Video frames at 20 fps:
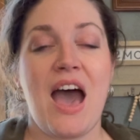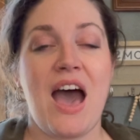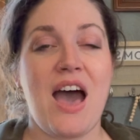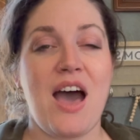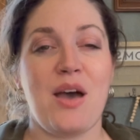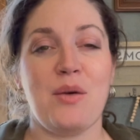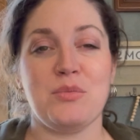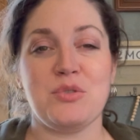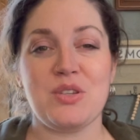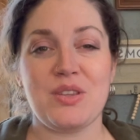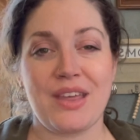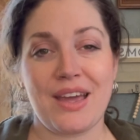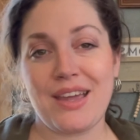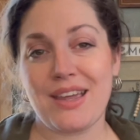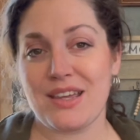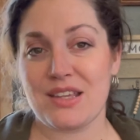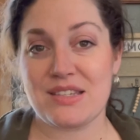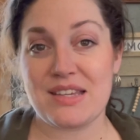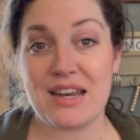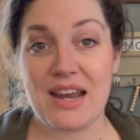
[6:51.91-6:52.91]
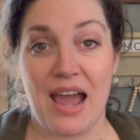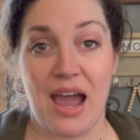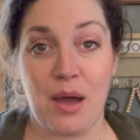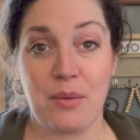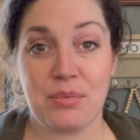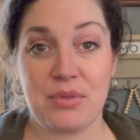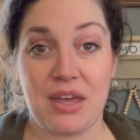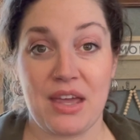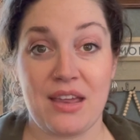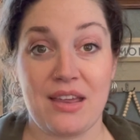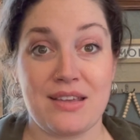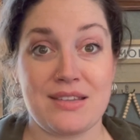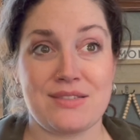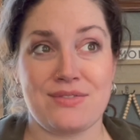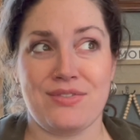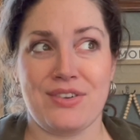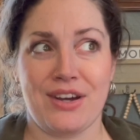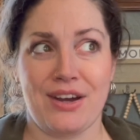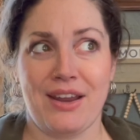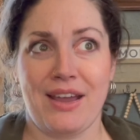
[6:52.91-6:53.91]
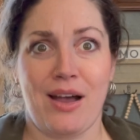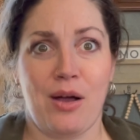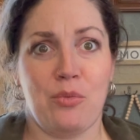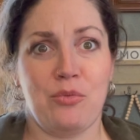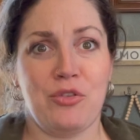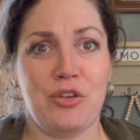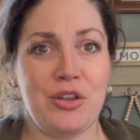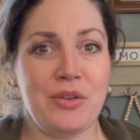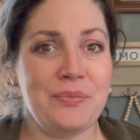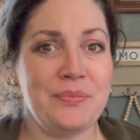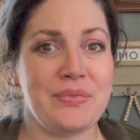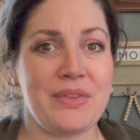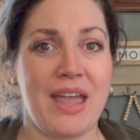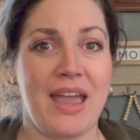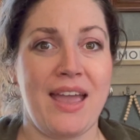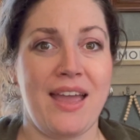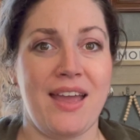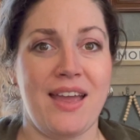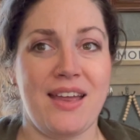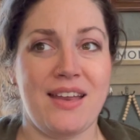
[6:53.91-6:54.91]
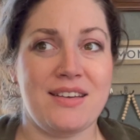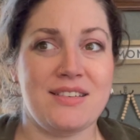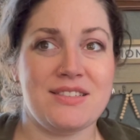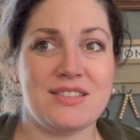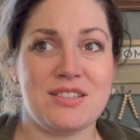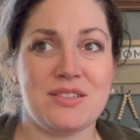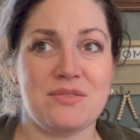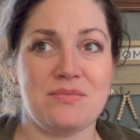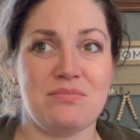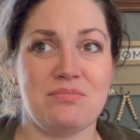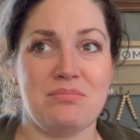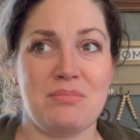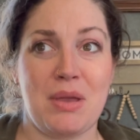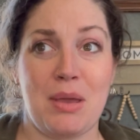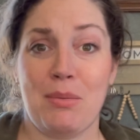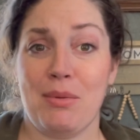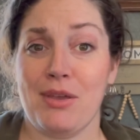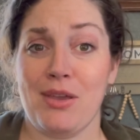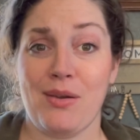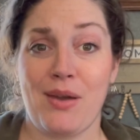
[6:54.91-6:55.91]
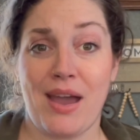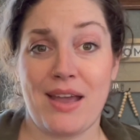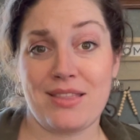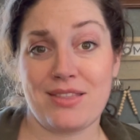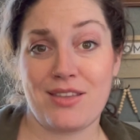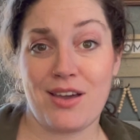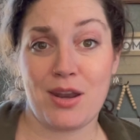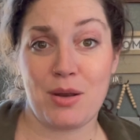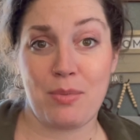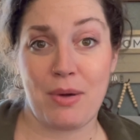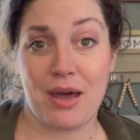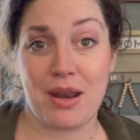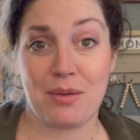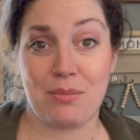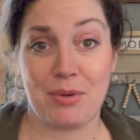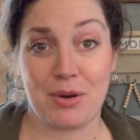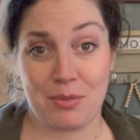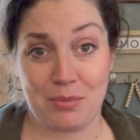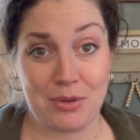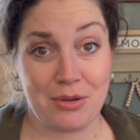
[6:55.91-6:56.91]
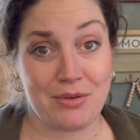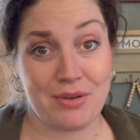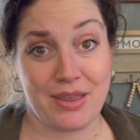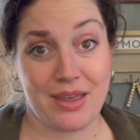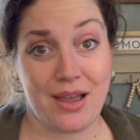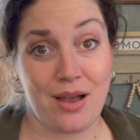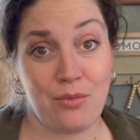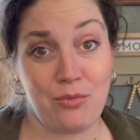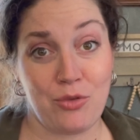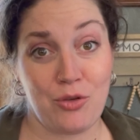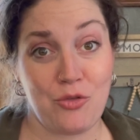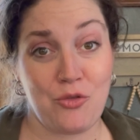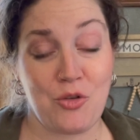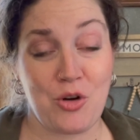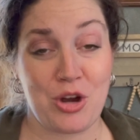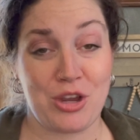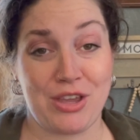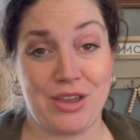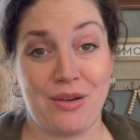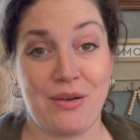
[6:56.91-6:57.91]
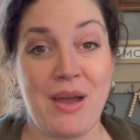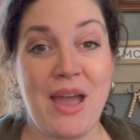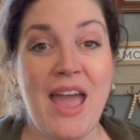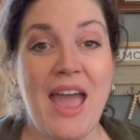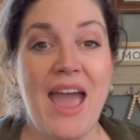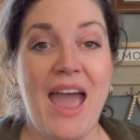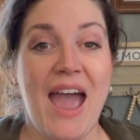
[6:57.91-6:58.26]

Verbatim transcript: Um, so that is an app that is very helpful and maybe you hadn't thought about it, but it would be really helpful for you.